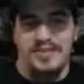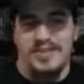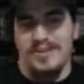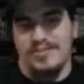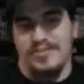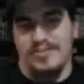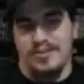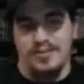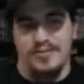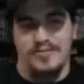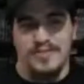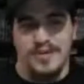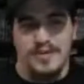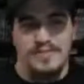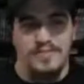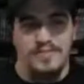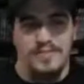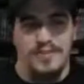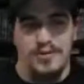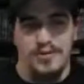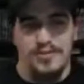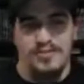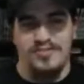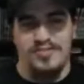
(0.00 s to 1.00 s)
Turf, I'm
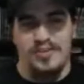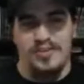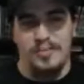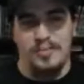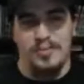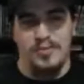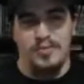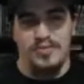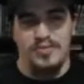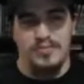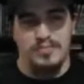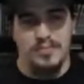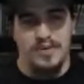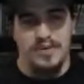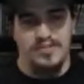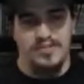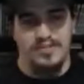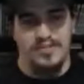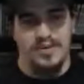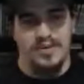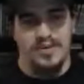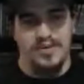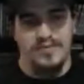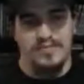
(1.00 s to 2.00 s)
very simple with my
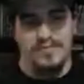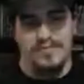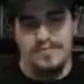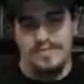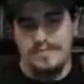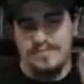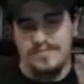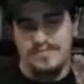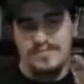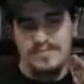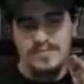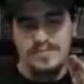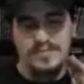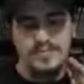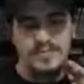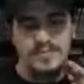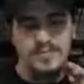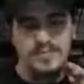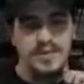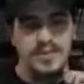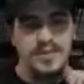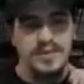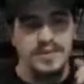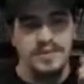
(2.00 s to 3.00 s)
stuff.
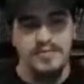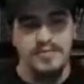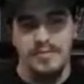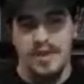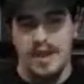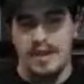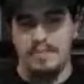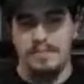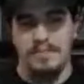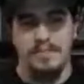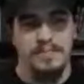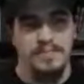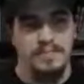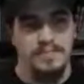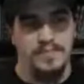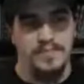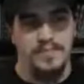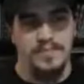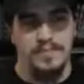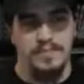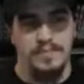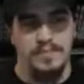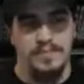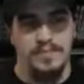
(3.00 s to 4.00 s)
I
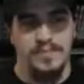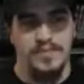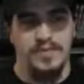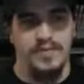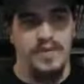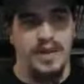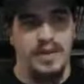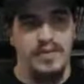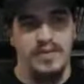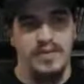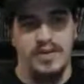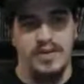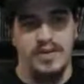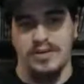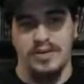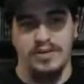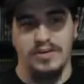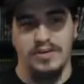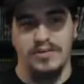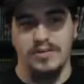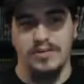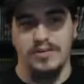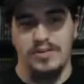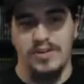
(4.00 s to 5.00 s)
I like a
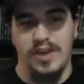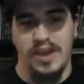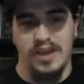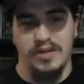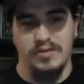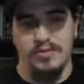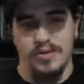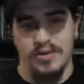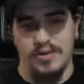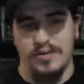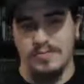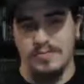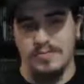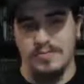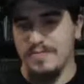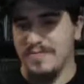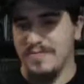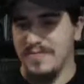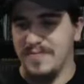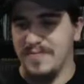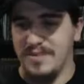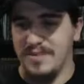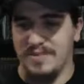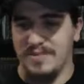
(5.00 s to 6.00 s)
good Yingling
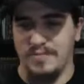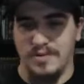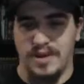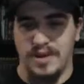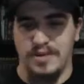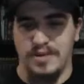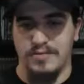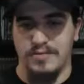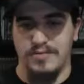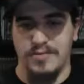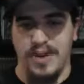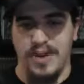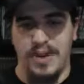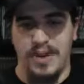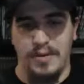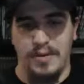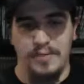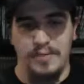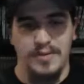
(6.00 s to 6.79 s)
when I game.